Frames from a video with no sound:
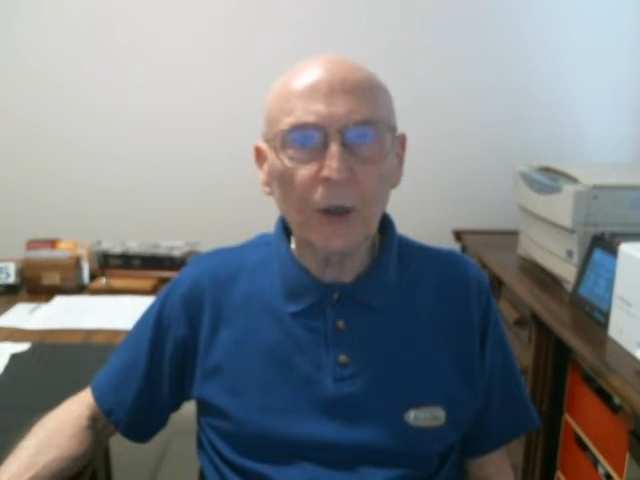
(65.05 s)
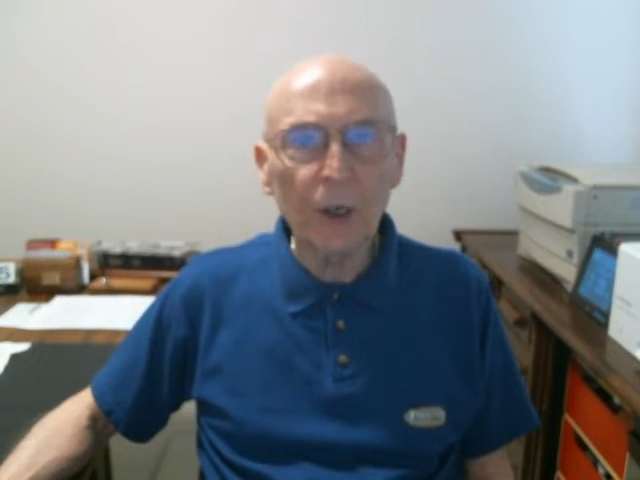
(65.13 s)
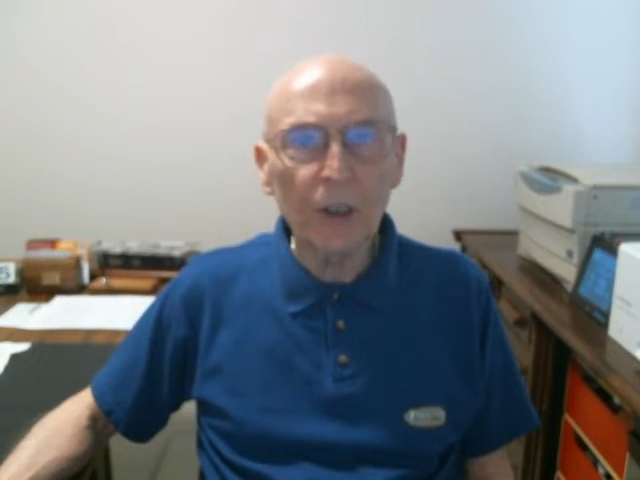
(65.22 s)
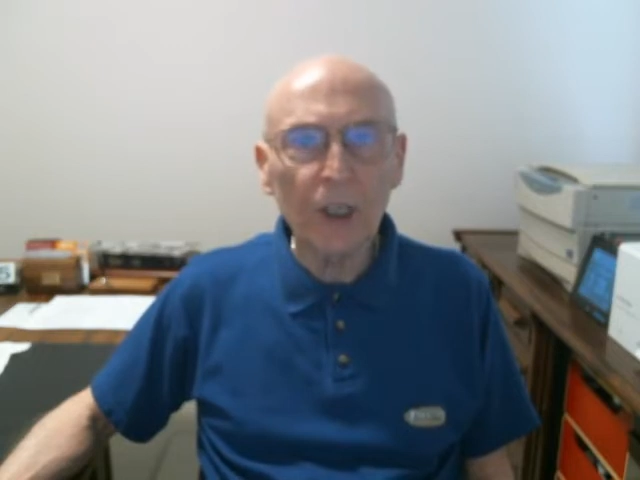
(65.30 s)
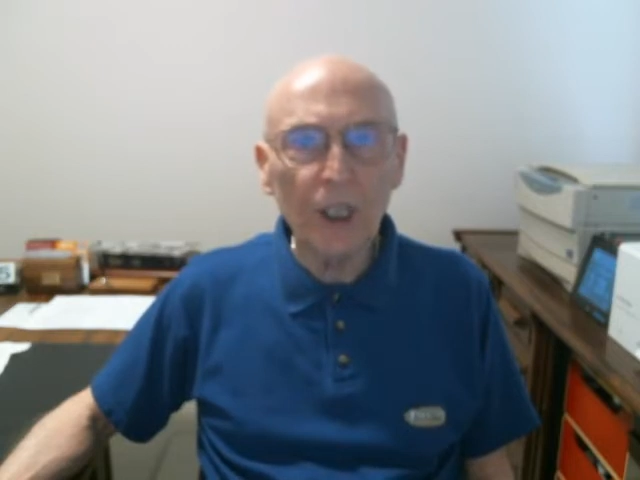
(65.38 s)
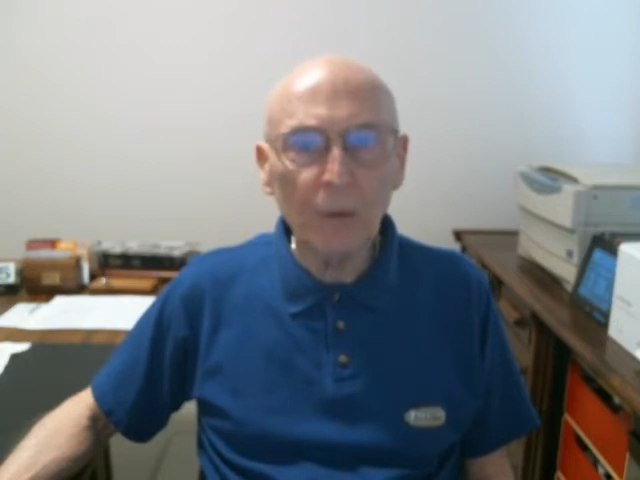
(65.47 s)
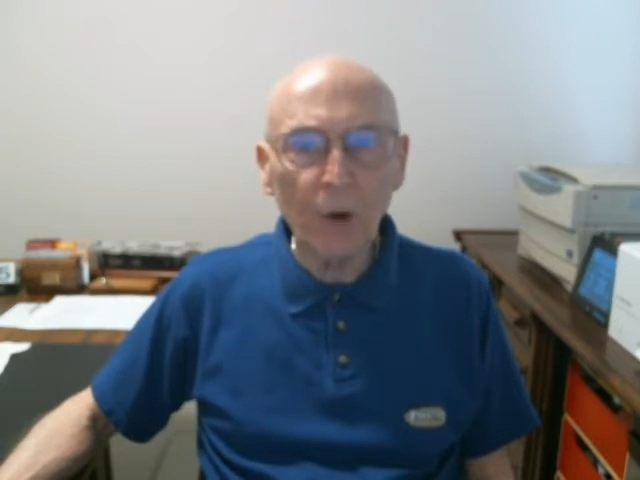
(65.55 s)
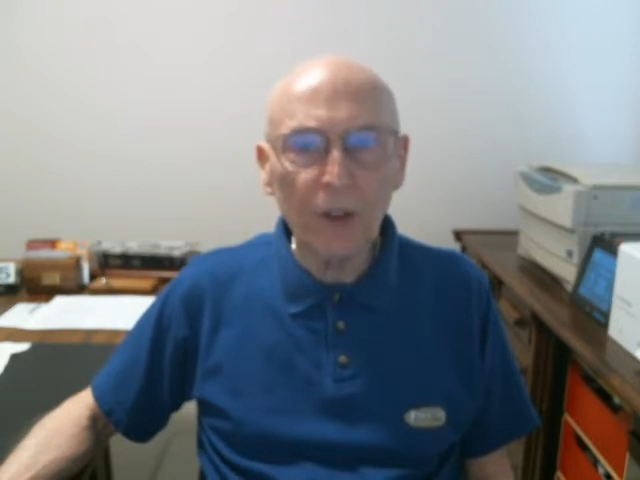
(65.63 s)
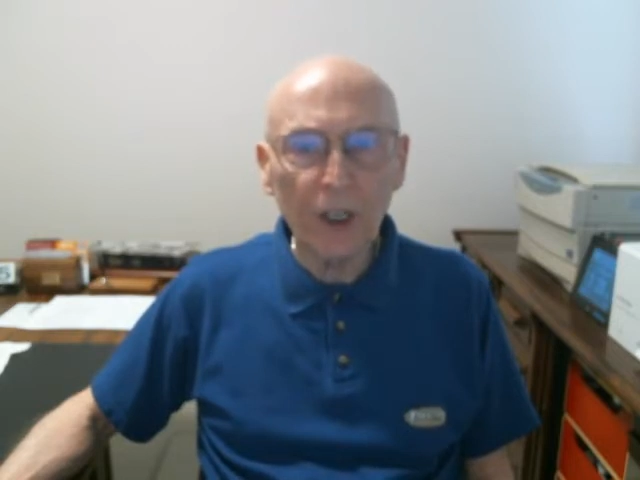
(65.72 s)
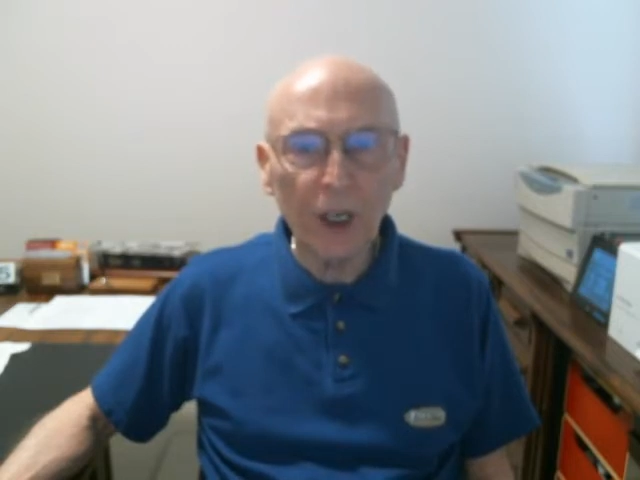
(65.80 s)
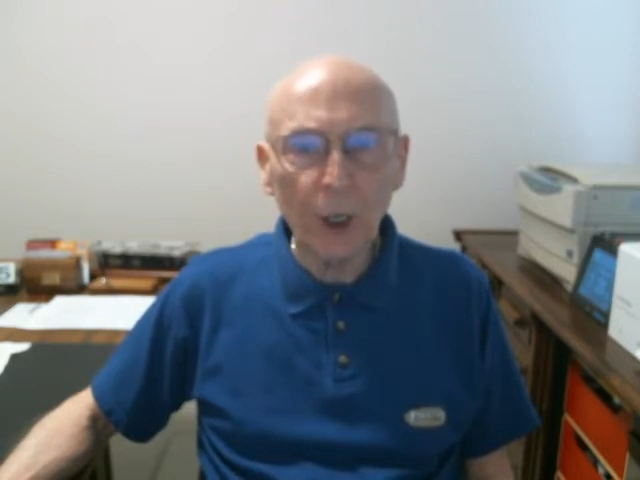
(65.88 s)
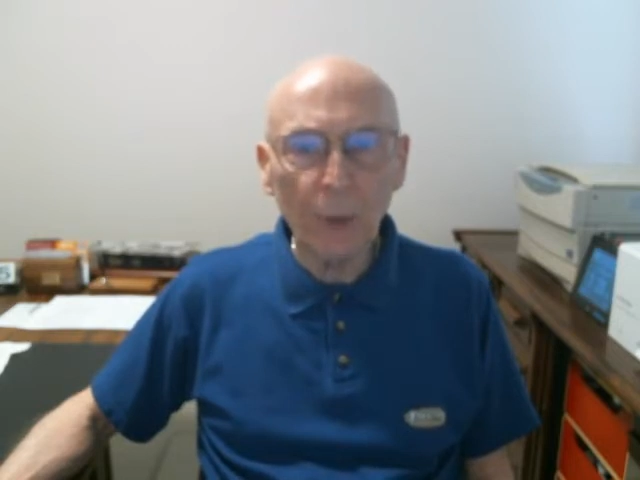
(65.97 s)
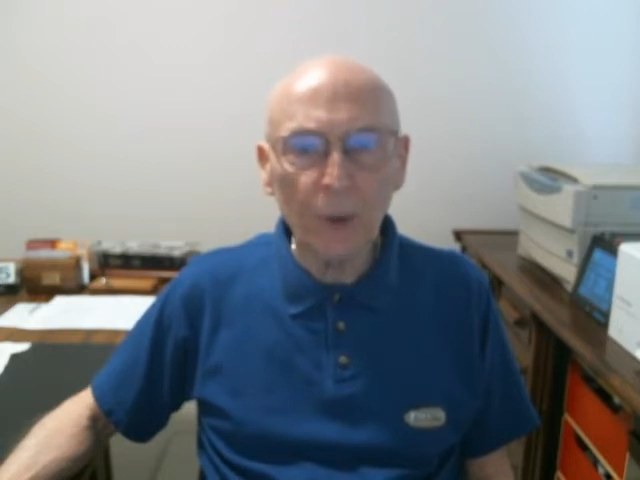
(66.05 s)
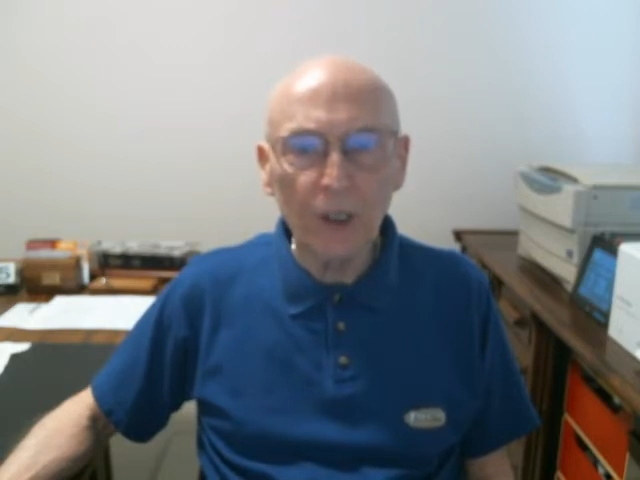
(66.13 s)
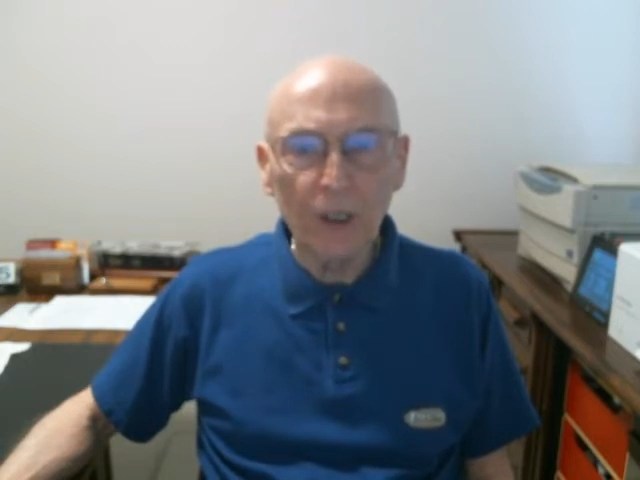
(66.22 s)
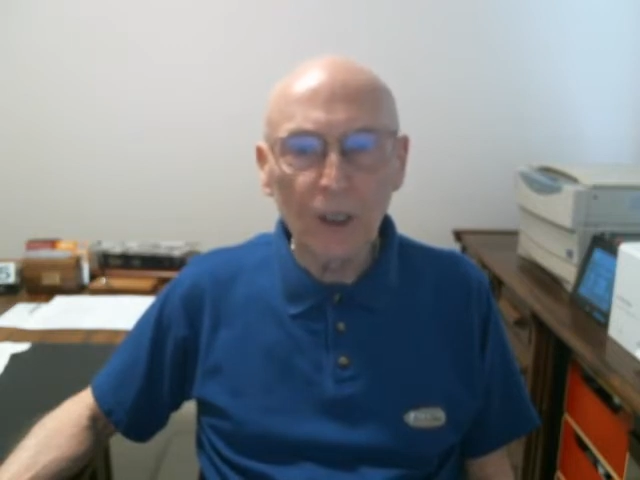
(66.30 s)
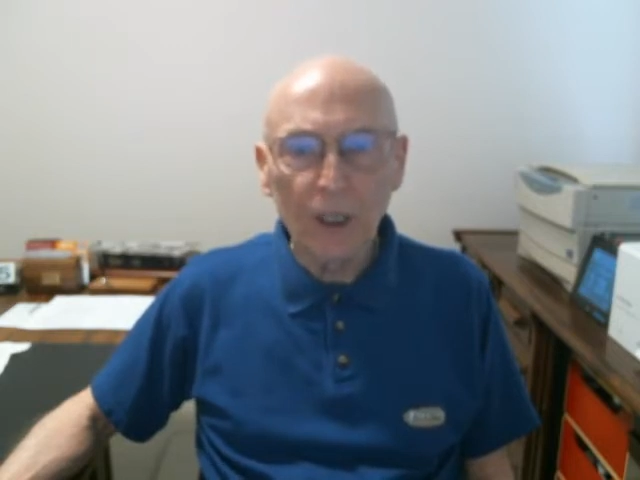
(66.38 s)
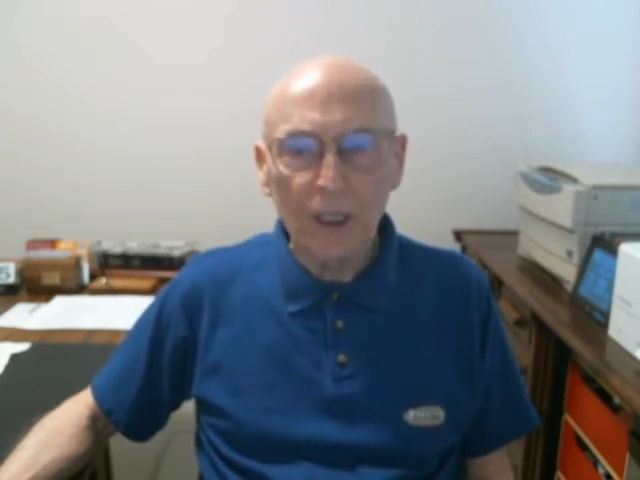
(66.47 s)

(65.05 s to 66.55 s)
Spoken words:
her chemotherapy